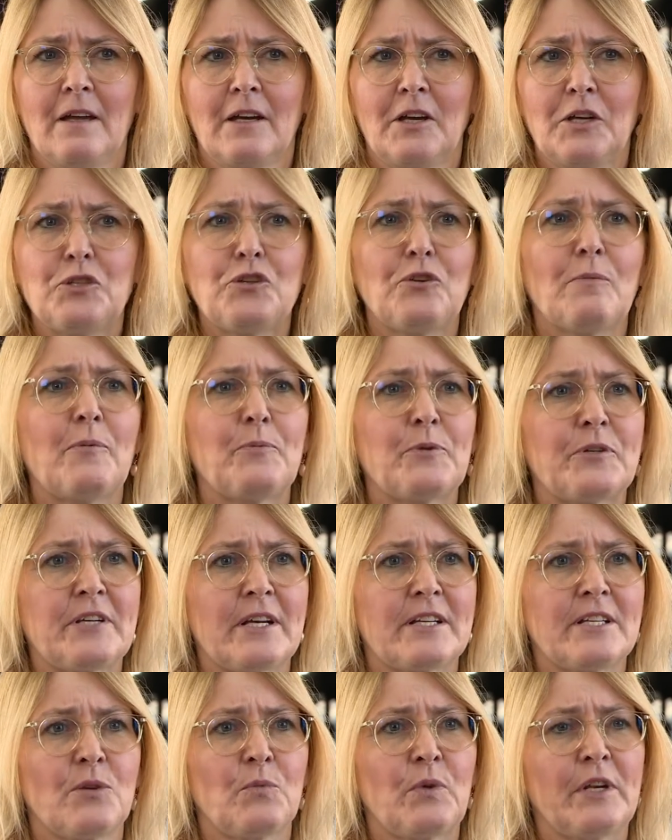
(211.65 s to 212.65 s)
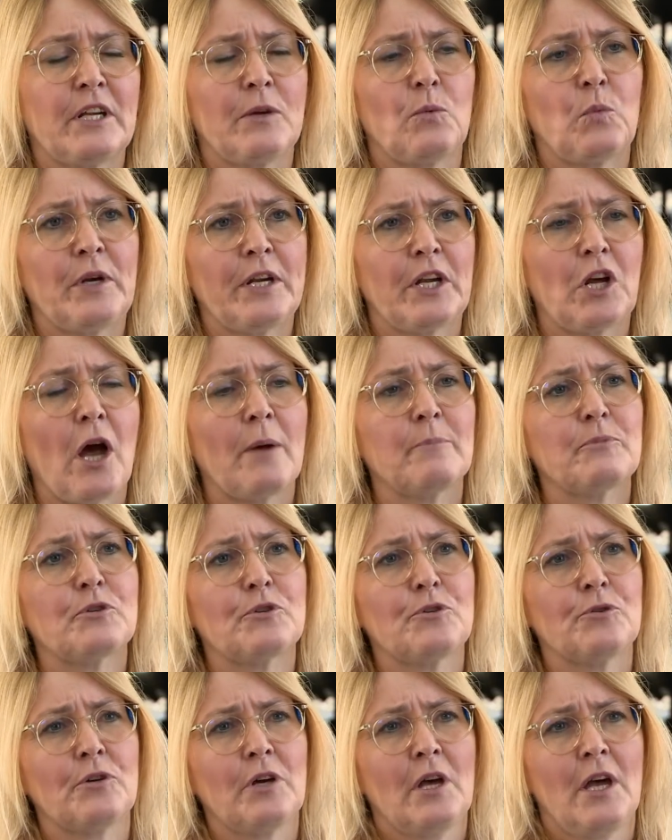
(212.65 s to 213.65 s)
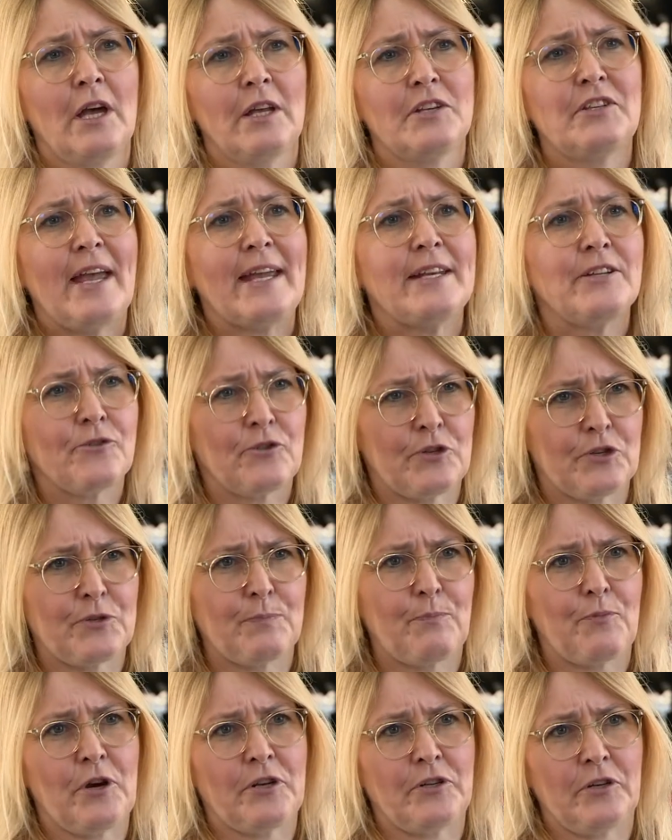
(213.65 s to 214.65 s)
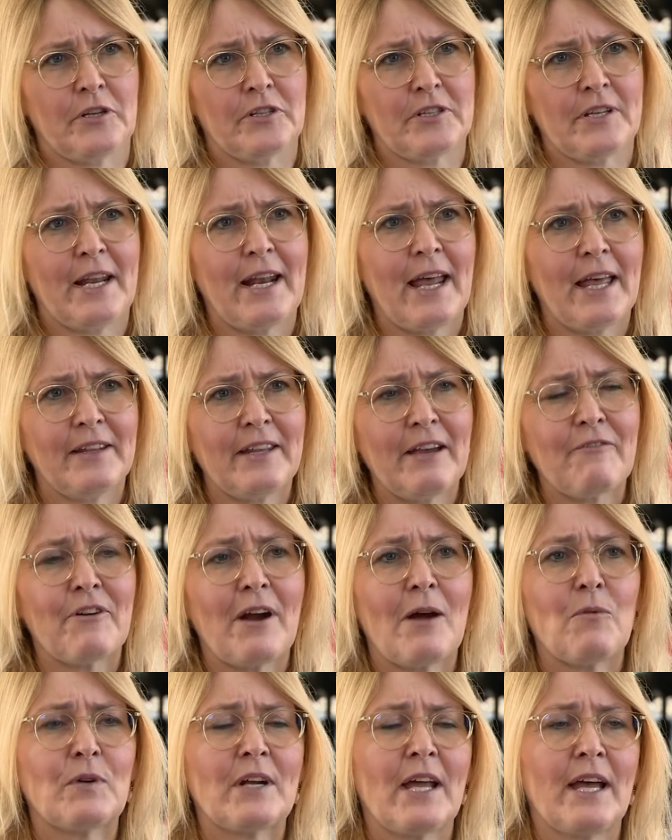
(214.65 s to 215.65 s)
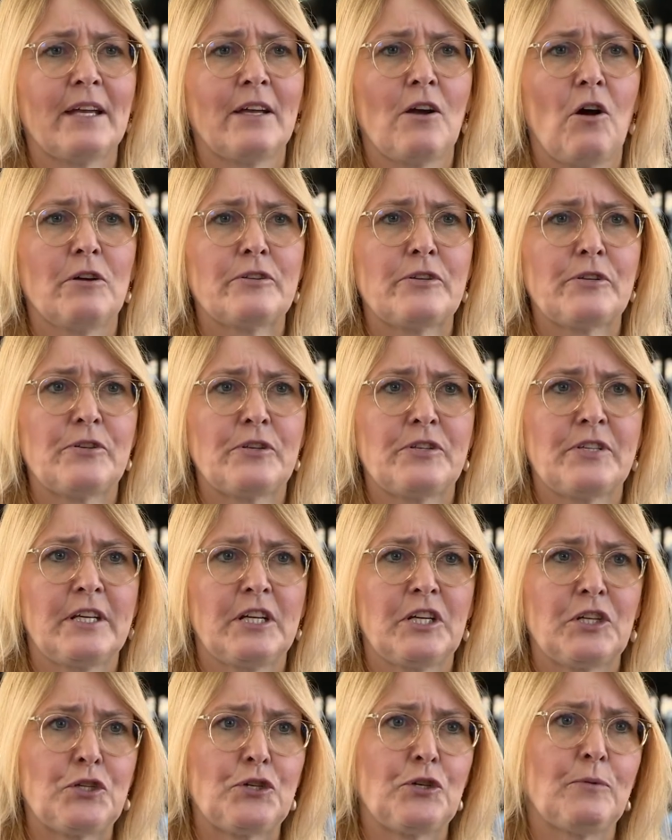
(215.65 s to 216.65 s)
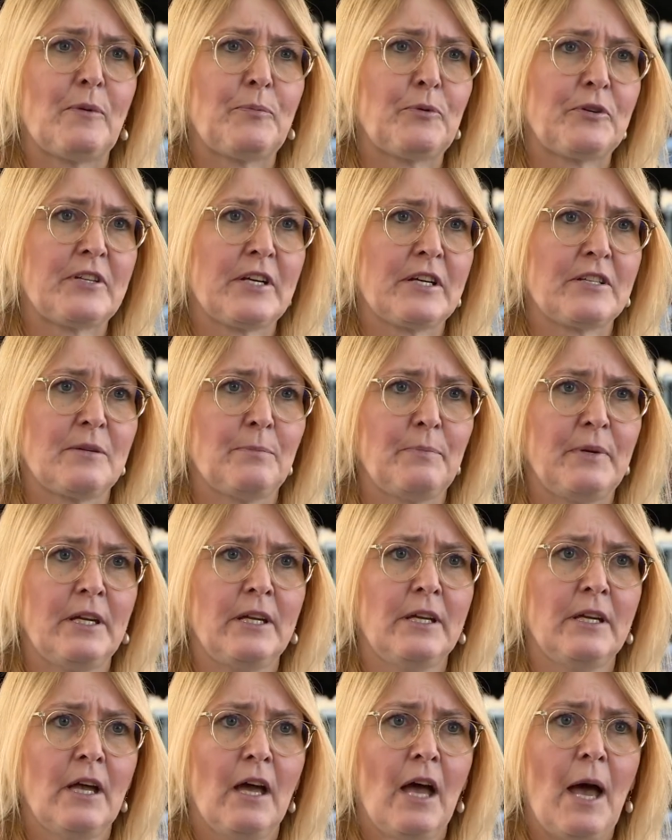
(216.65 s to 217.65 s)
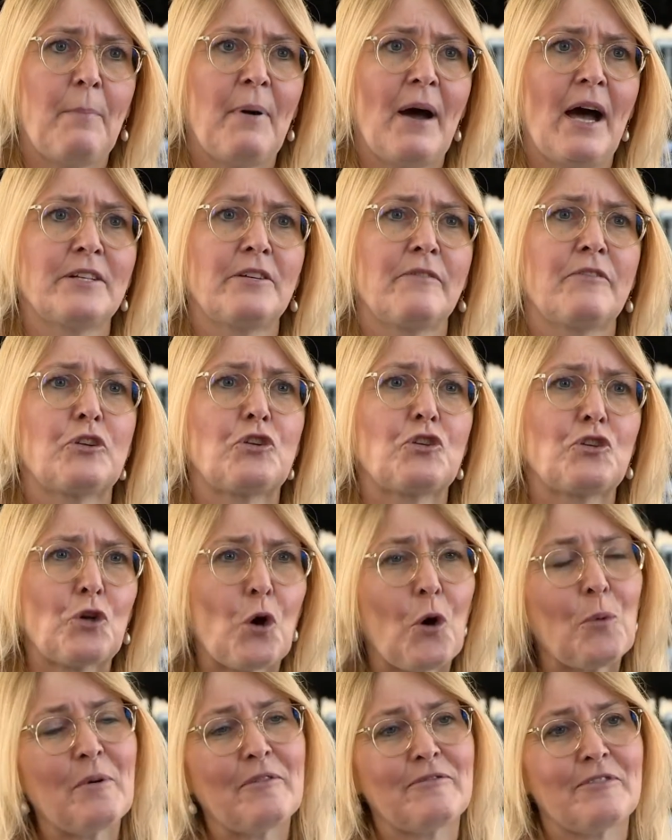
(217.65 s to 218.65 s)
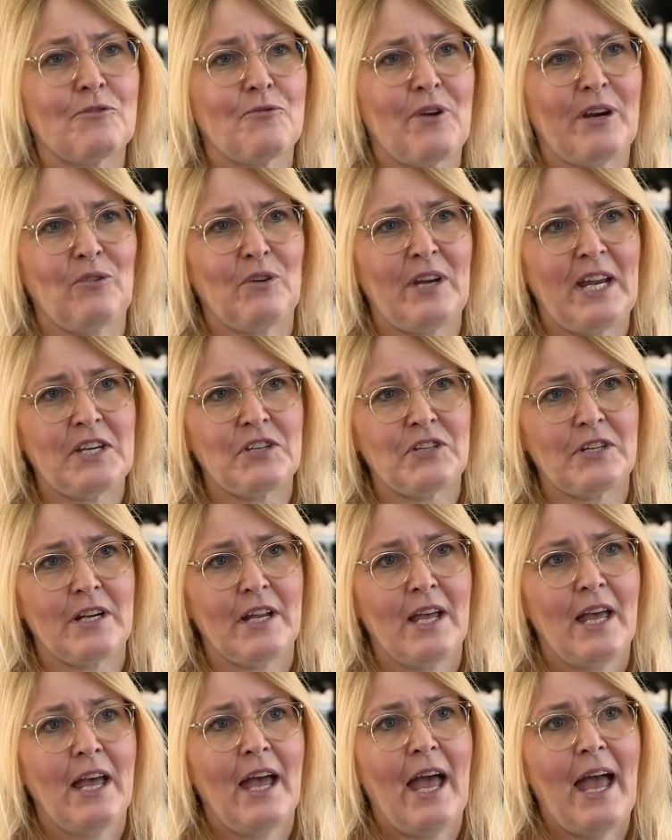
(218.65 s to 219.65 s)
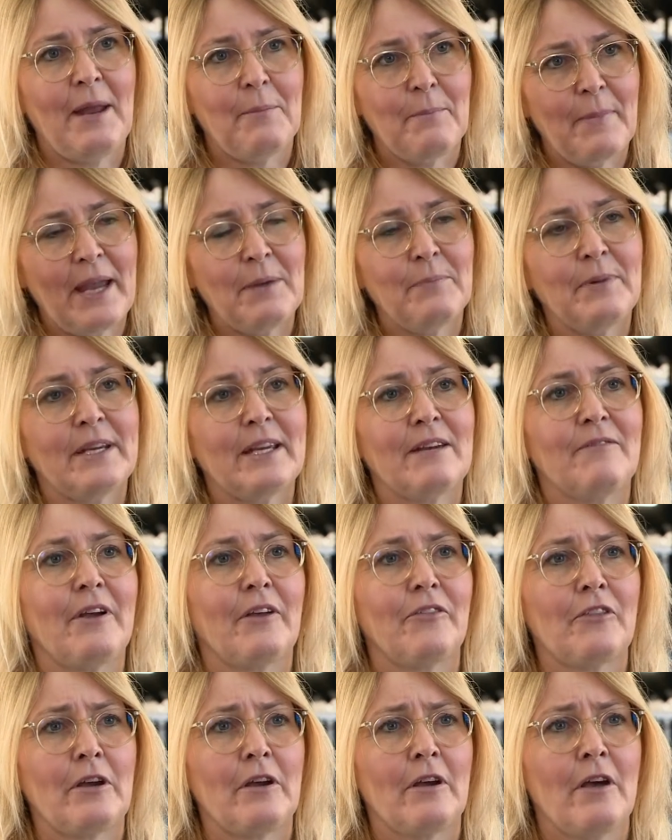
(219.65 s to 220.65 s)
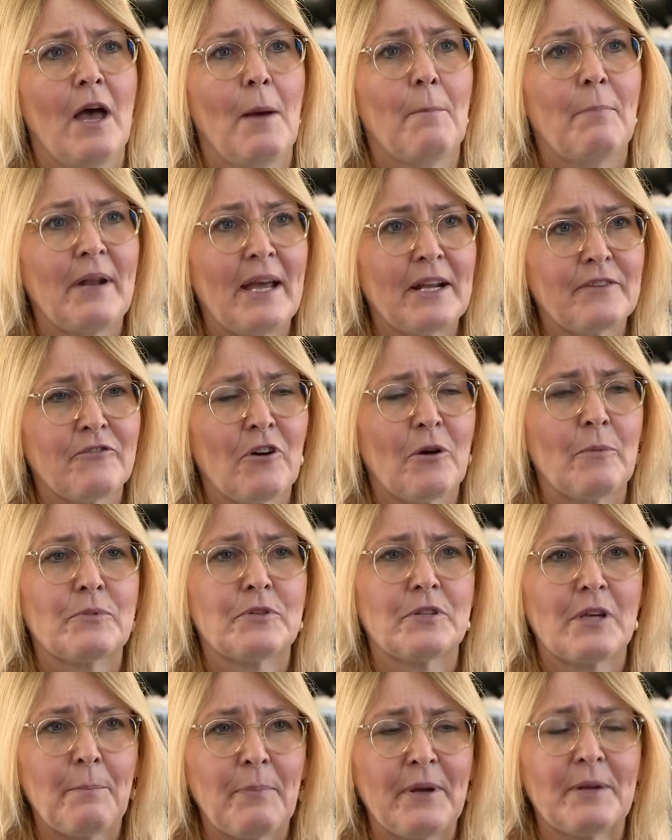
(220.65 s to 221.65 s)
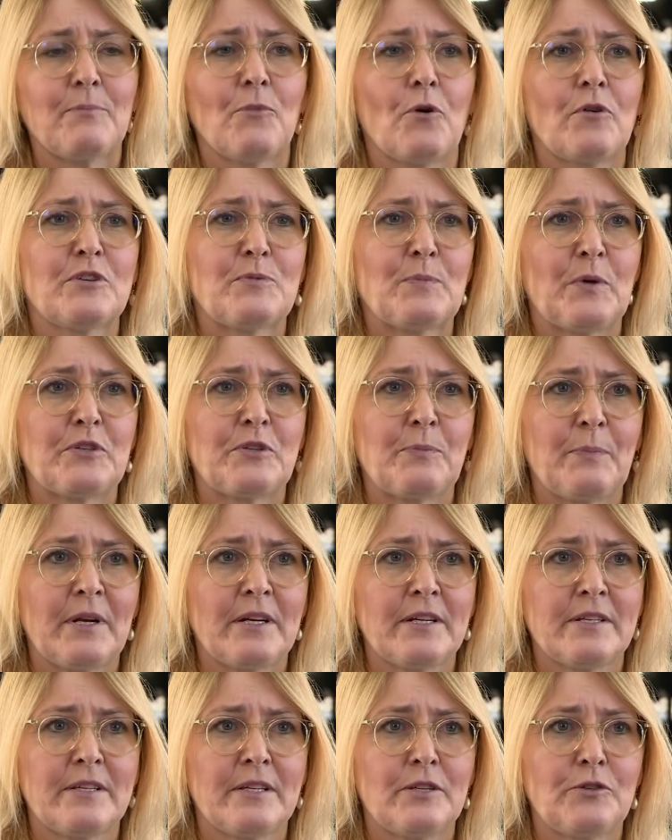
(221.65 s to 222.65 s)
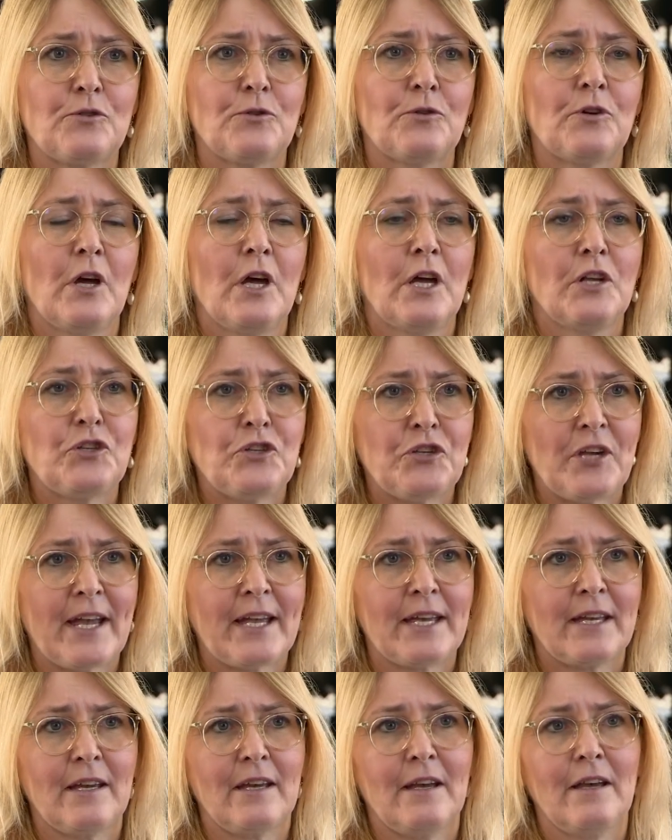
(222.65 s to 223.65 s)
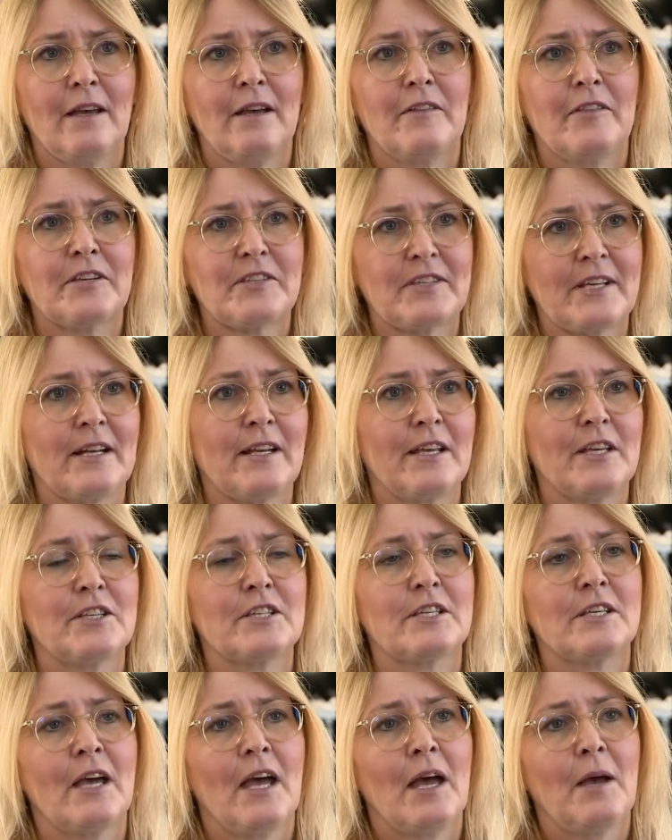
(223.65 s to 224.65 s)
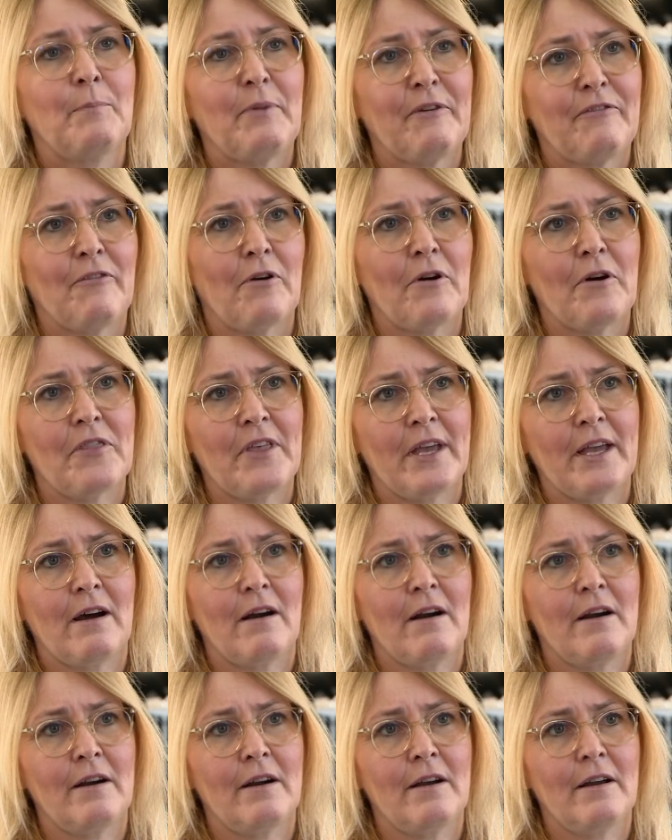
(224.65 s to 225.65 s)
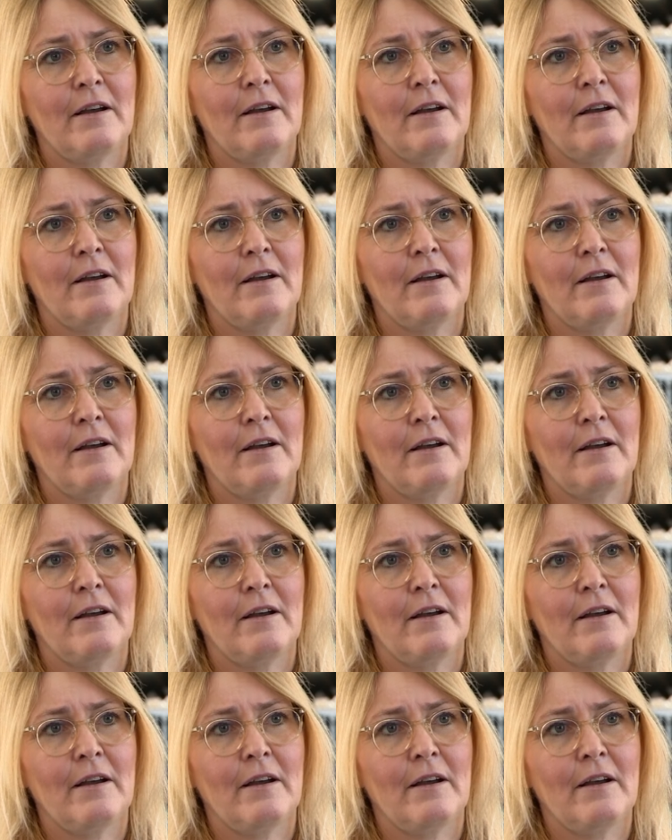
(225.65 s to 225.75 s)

consumer protection when it comes to dangerous products, and therefore I would like also to see consumer protection be a part of the scope of the regulation, and maybe giving the platforms a bit more responsibility to check the sellers before they are